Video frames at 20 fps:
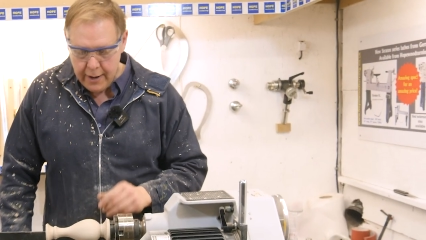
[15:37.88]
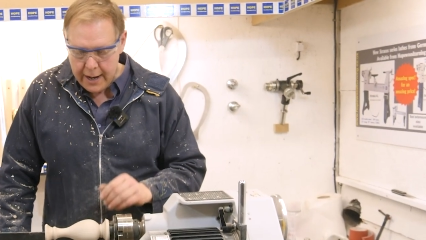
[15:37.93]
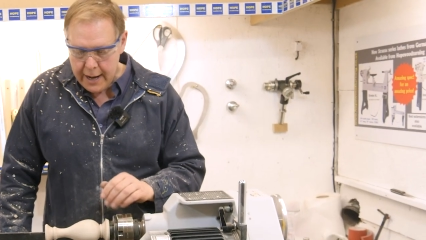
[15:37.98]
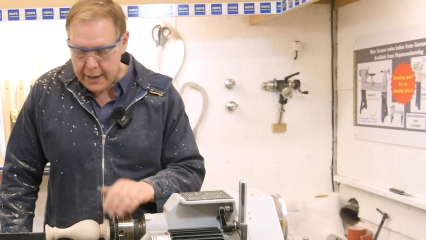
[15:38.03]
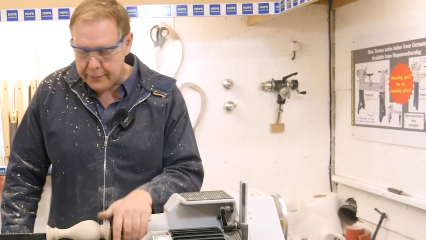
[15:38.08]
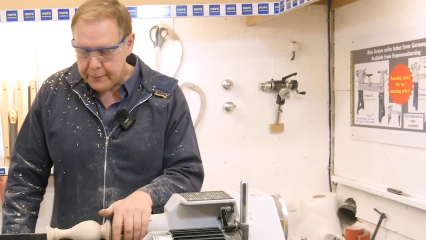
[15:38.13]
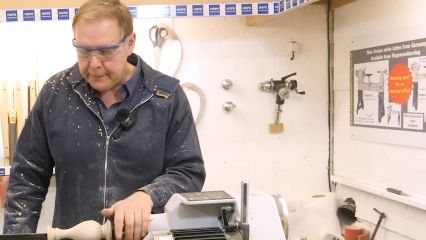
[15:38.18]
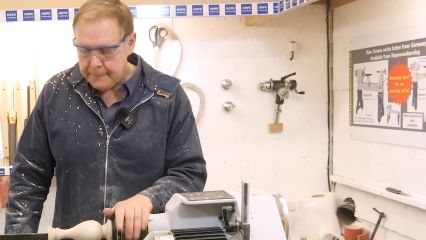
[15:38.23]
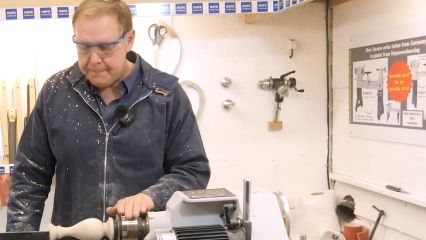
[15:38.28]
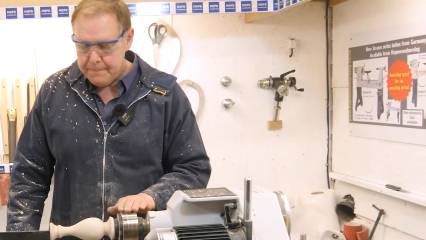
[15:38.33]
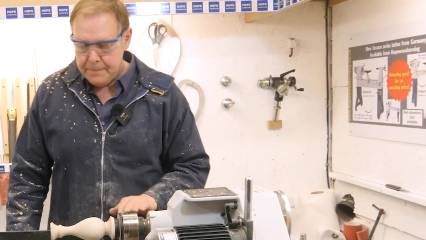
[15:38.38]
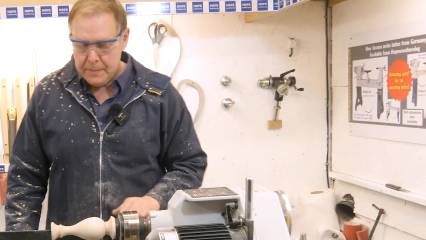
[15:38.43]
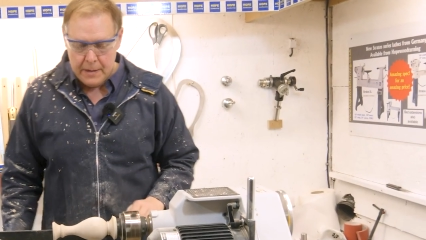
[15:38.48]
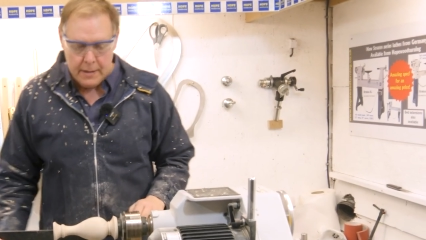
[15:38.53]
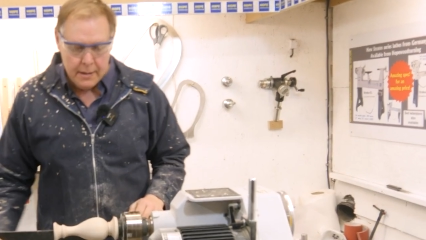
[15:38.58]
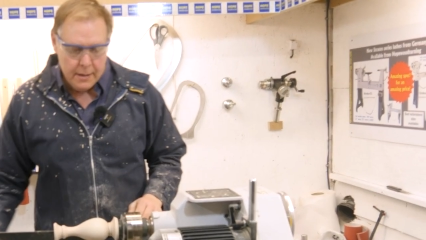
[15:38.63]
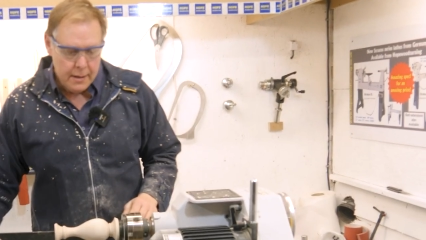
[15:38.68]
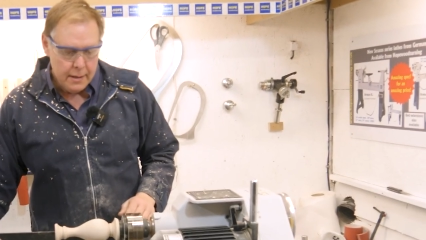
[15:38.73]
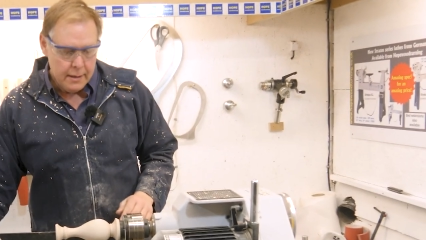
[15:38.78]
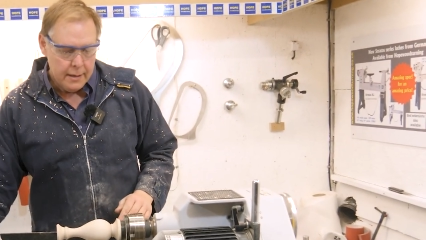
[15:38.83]
round.
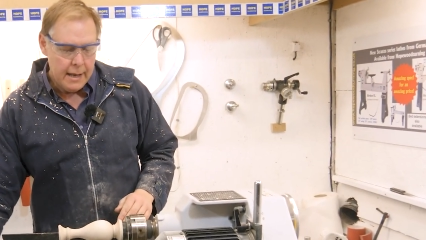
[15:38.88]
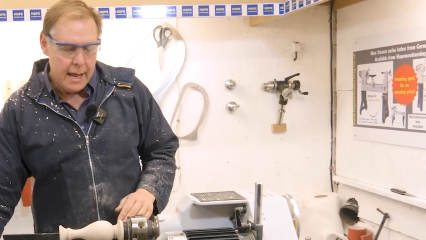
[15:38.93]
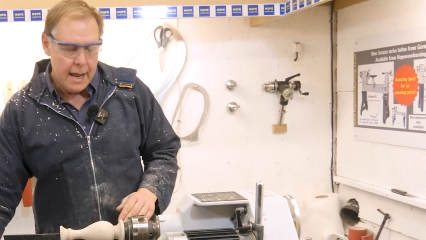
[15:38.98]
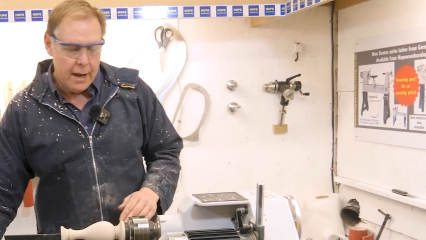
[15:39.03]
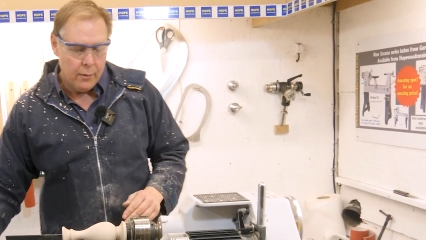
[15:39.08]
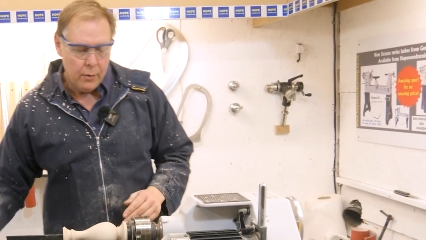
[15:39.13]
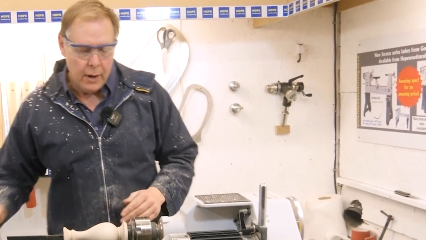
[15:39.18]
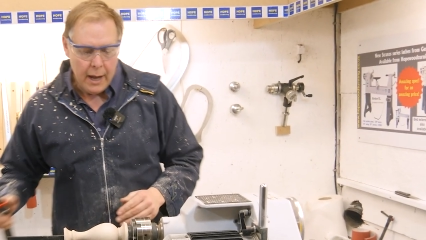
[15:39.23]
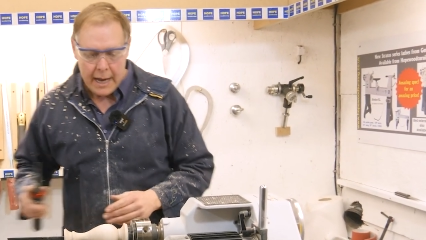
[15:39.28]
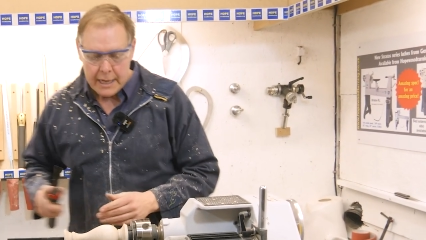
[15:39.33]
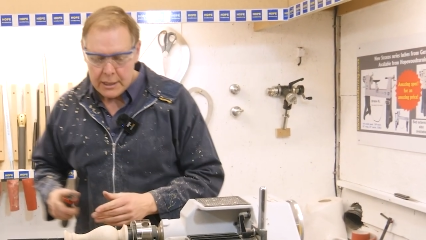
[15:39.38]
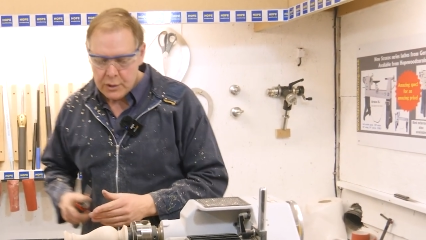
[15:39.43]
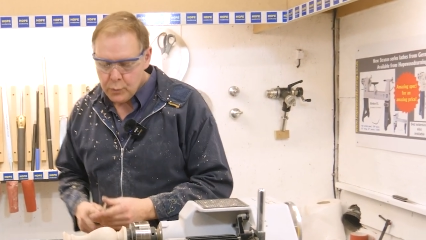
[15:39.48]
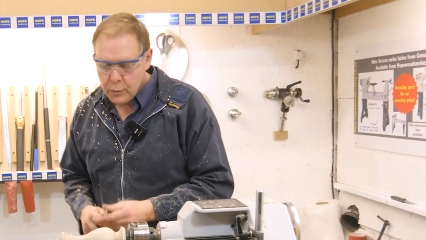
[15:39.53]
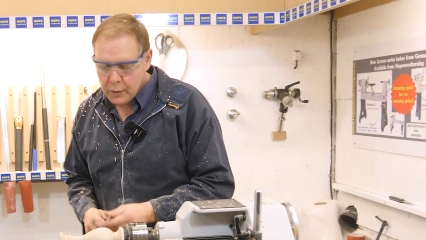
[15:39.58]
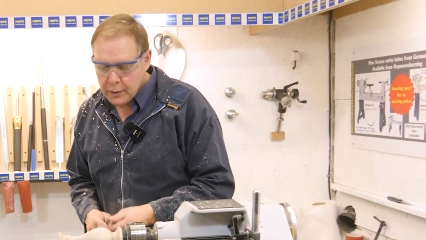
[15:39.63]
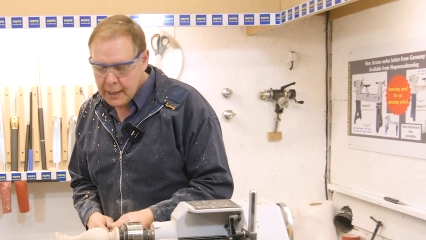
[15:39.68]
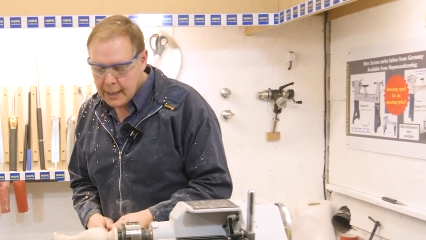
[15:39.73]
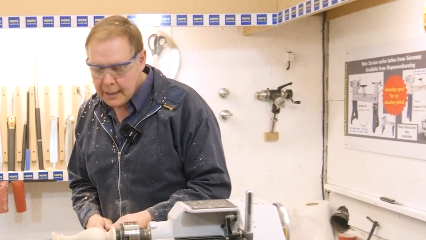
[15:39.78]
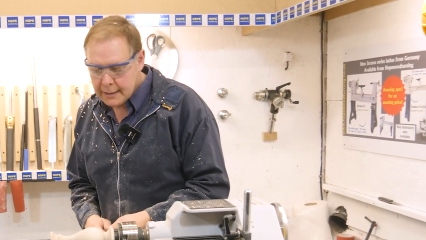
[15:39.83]
Now, as
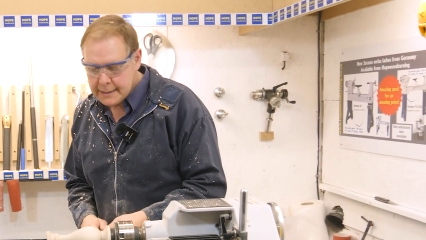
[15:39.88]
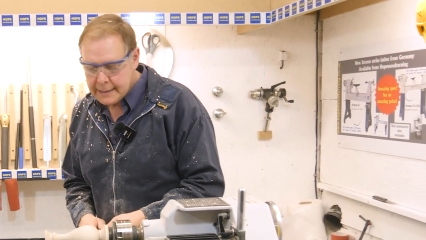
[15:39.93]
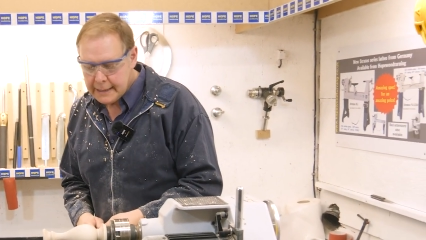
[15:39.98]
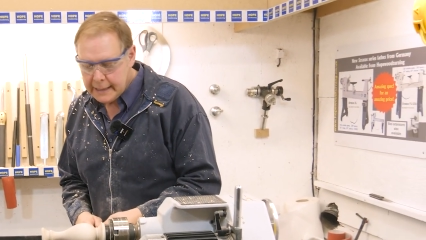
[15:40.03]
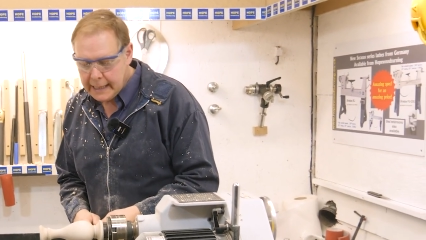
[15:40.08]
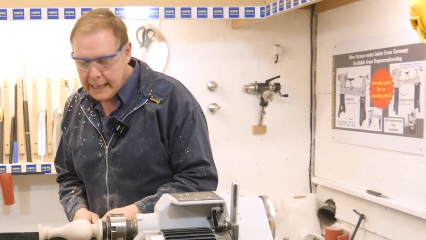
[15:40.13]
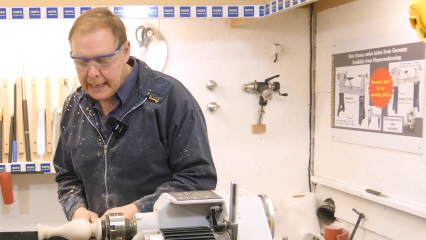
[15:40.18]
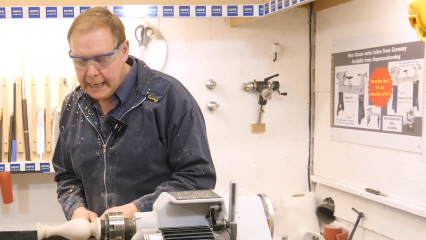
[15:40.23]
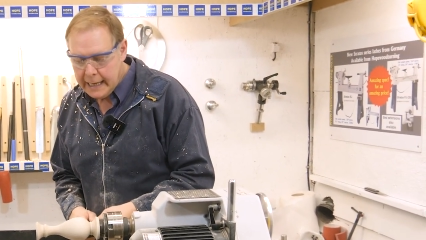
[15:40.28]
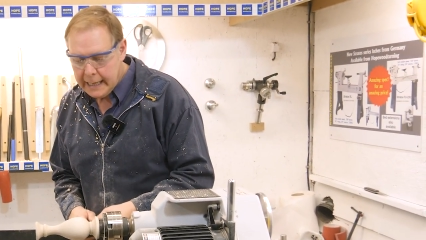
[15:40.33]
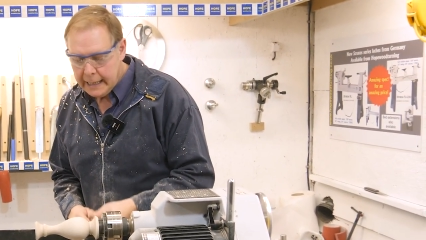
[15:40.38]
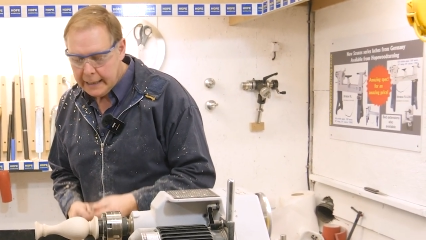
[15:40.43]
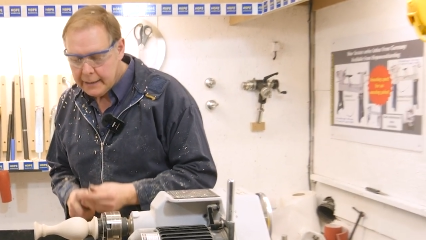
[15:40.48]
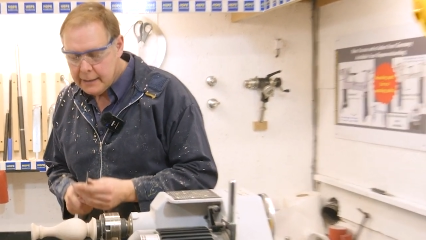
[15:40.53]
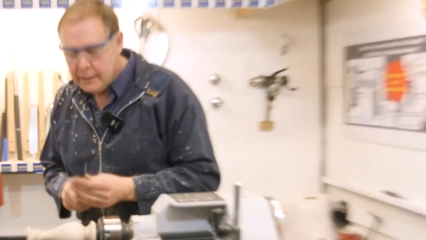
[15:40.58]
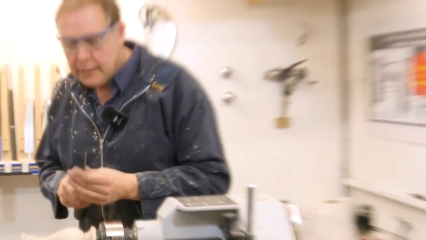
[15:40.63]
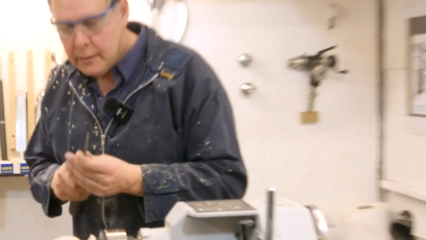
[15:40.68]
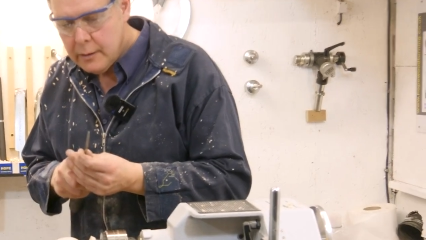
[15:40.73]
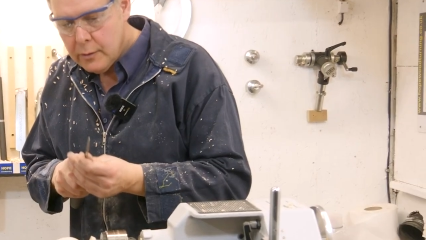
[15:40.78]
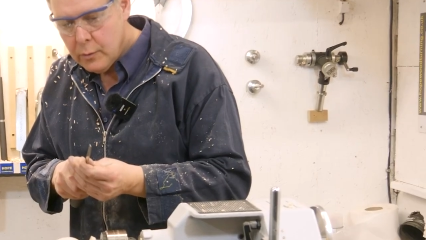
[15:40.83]
we're cutting in,